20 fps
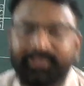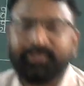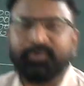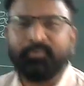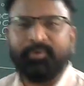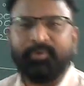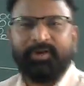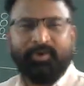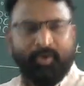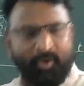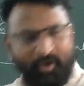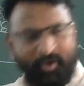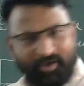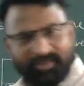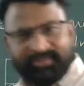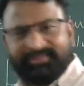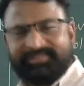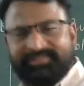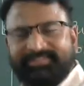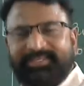You will
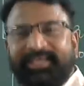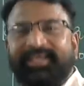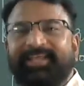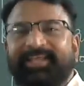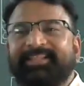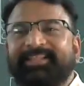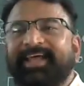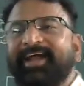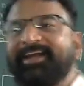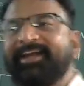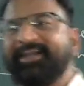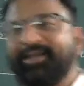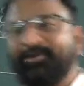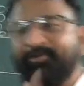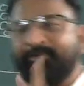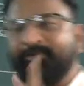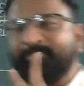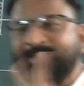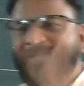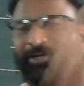all say
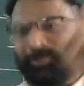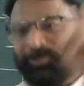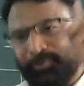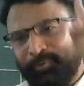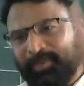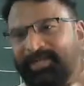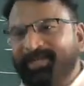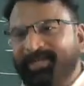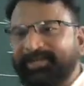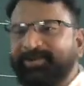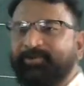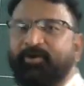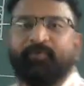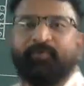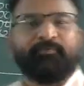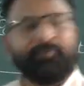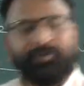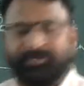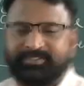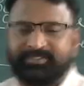that it will be 2 liter.
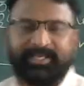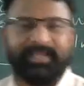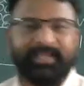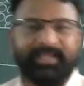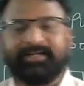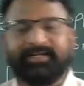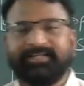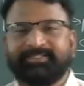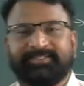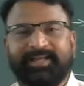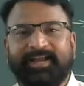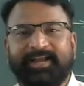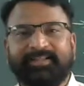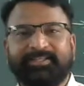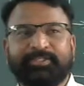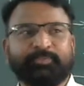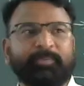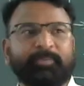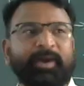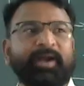Of course, I understand
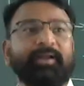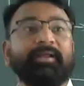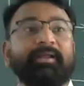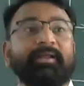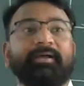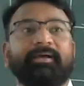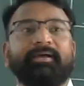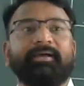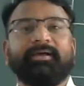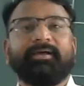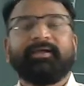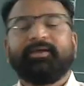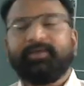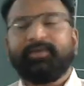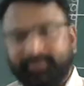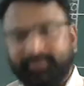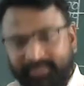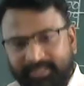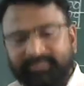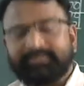this part.
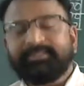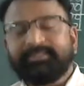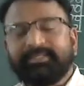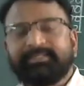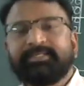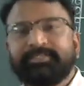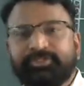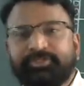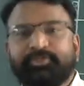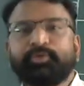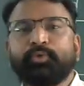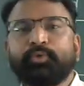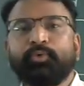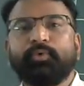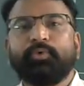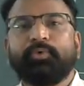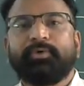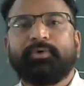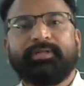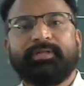Yes, this is
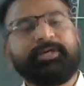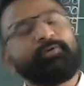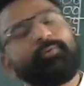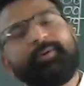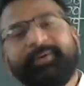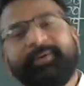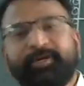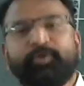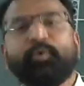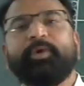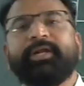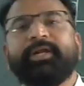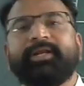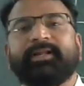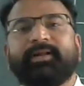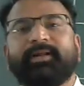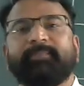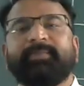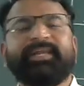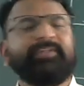true. It will be 2
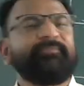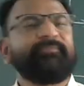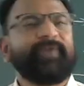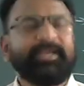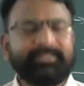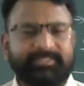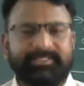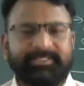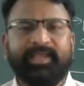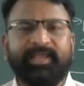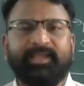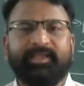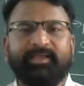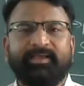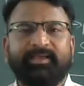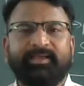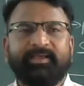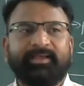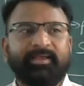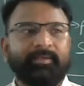liter. But if I
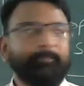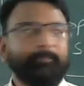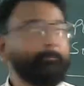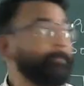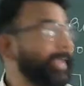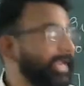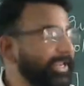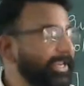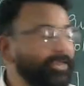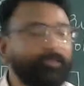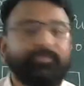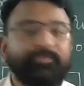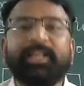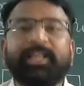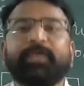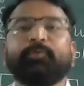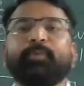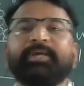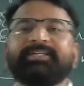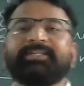say many of the
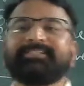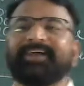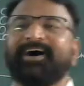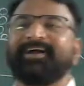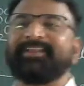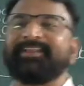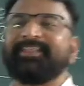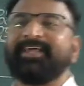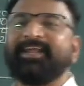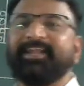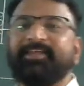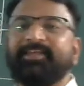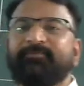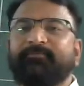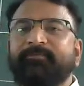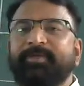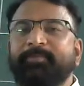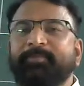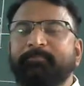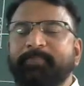liquids are there,
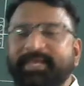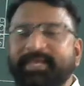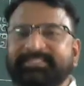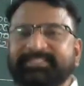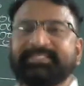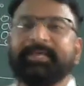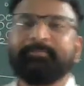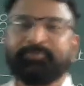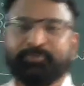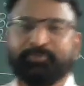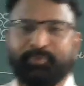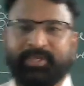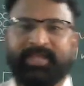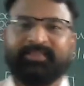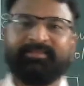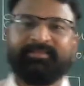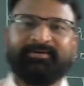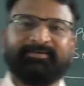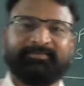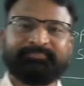if we mix them
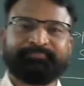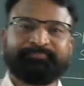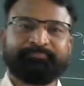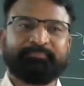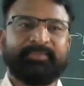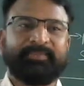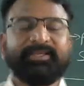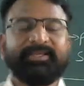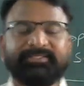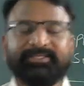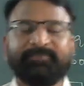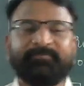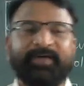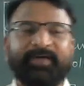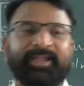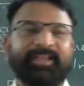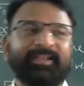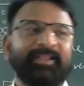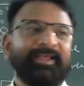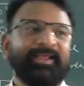together, is it
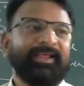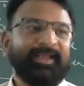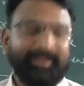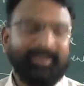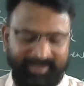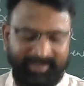fine?